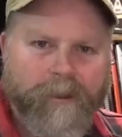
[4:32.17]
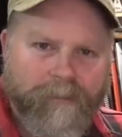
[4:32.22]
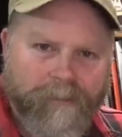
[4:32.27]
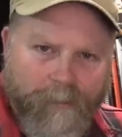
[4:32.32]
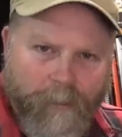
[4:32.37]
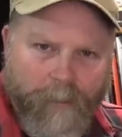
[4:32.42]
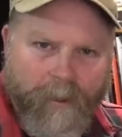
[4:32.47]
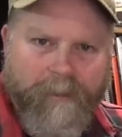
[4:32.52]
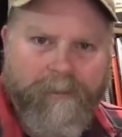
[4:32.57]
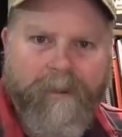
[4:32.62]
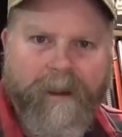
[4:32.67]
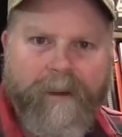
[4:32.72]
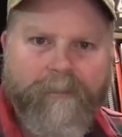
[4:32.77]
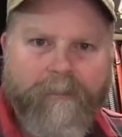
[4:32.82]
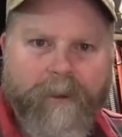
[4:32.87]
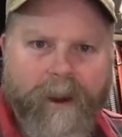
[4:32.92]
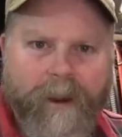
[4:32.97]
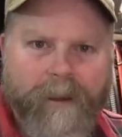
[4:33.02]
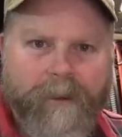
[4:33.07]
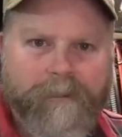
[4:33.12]
so 45
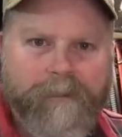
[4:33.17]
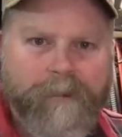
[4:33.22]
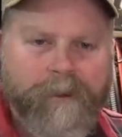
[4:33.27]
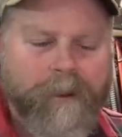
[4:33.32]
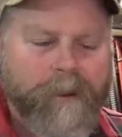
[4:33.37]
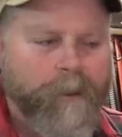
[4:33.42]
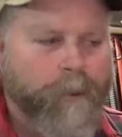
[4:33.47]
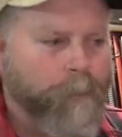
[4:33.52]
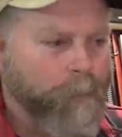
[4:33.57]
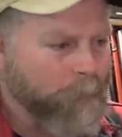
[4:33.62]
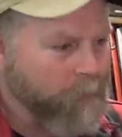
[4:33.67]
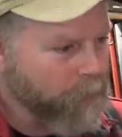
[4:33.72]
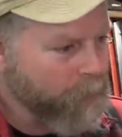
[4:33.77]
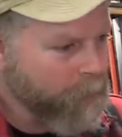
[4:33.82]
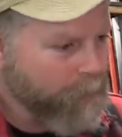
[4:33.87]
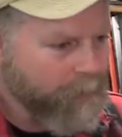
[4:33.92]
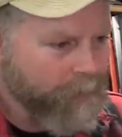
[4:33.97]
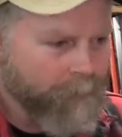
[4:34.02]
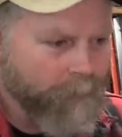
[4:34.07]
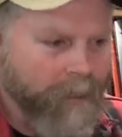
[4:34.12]
rounds were
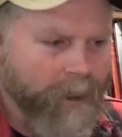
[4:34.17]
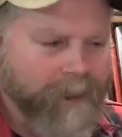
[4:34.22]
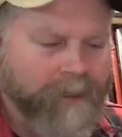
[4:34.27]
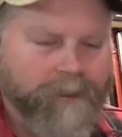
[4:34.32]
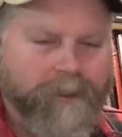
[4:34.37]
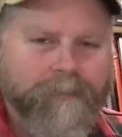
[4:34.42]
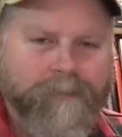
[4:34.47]
loaded right